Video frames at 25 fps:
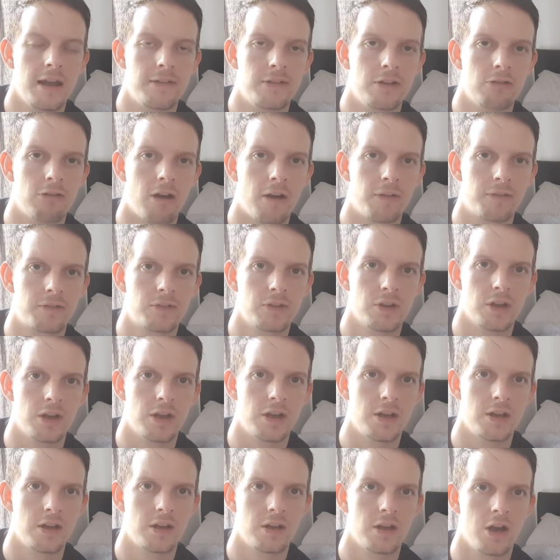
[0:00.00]
you're
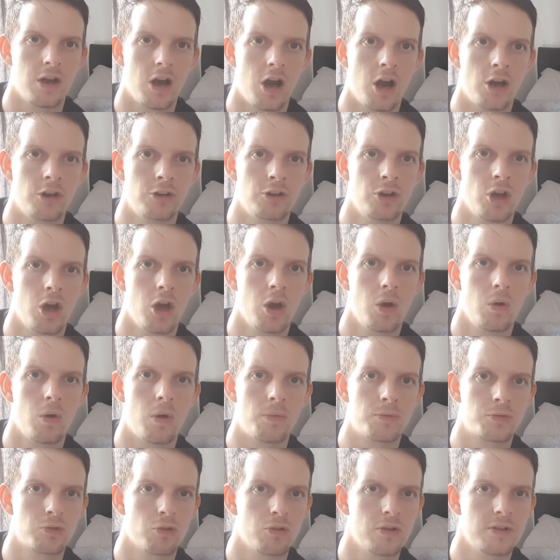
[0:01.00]
after, I'm
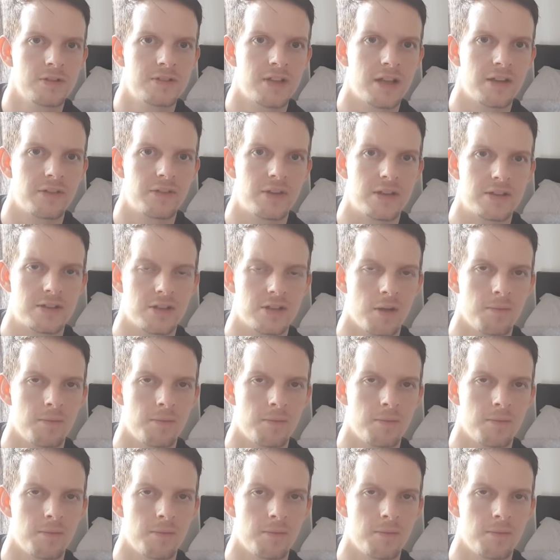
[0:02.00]
sure Spider